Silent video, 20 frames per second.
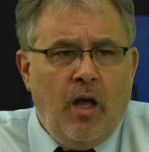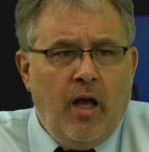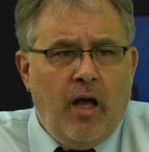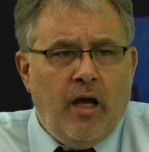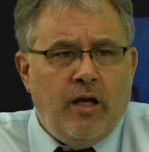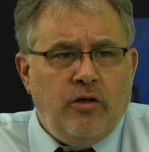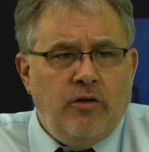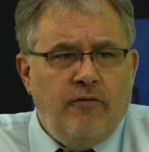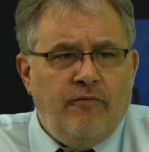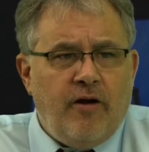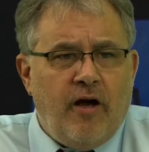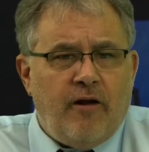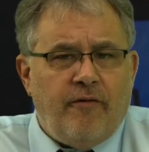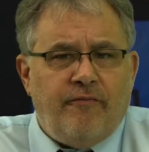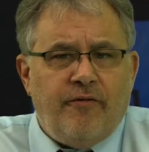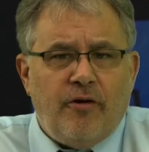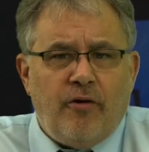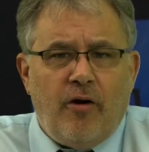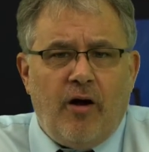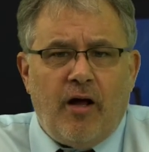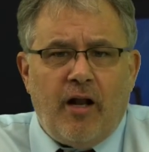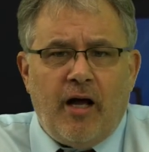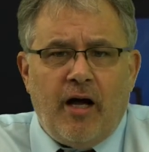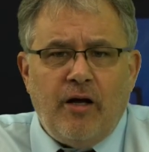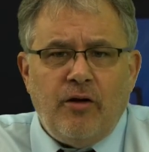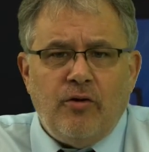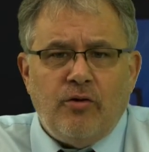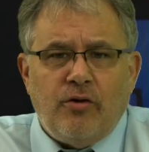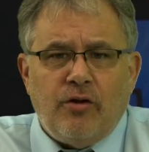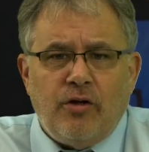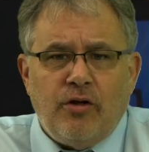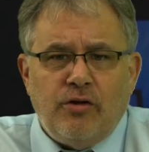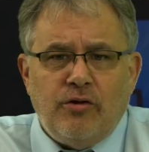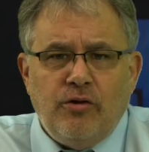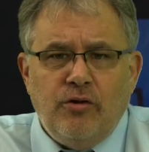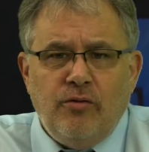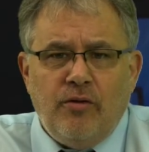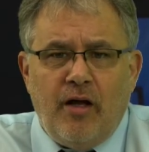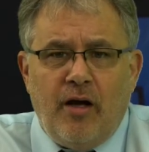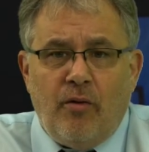And you've got to figure out how you're going to
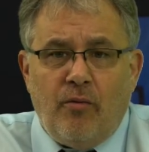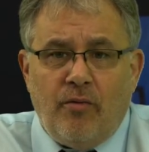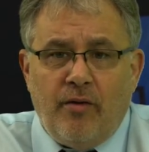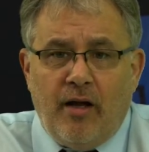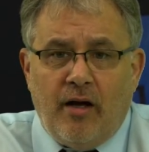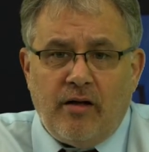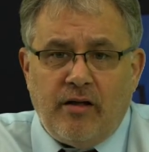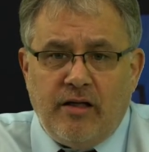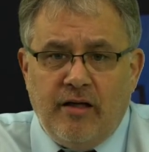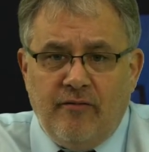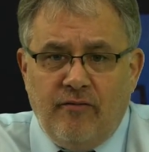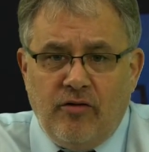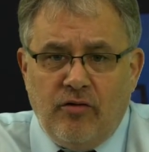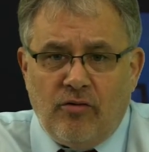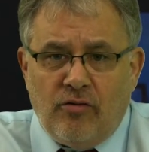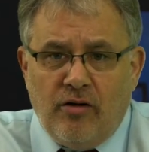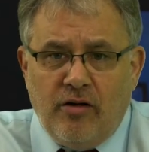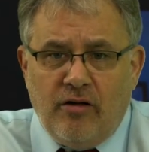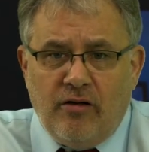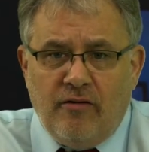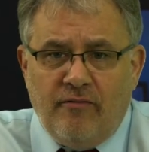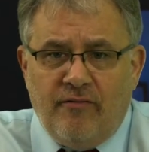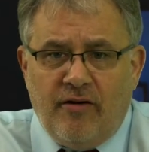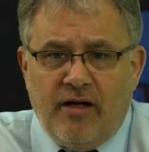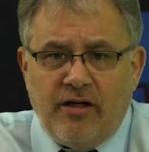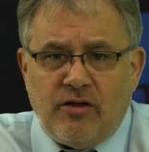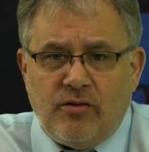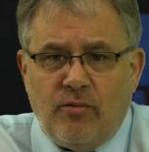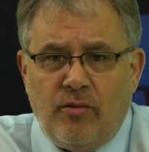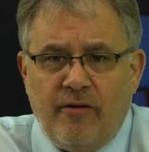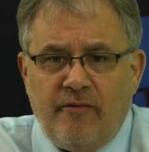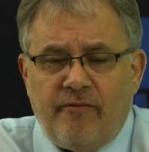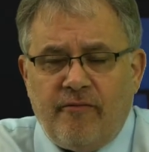do that without giving your legal advice away